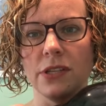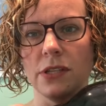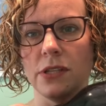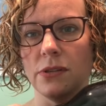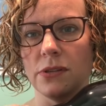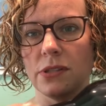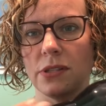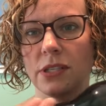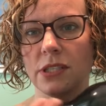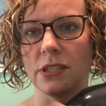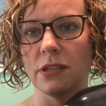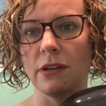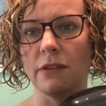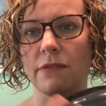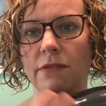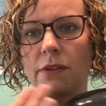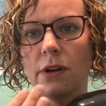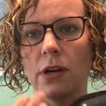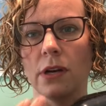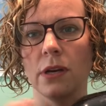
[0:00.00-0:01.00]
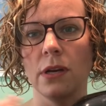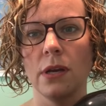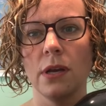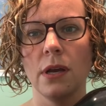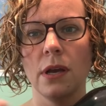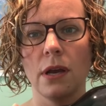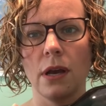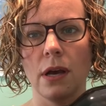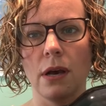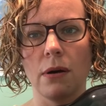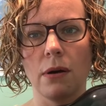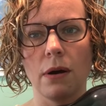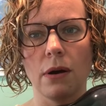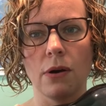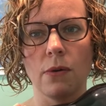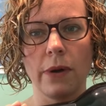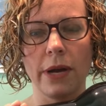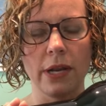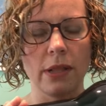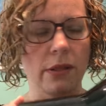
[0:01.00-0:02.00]
and used this thing for
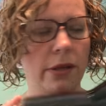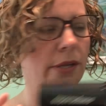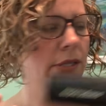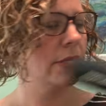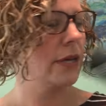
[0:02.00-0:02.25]
quite a long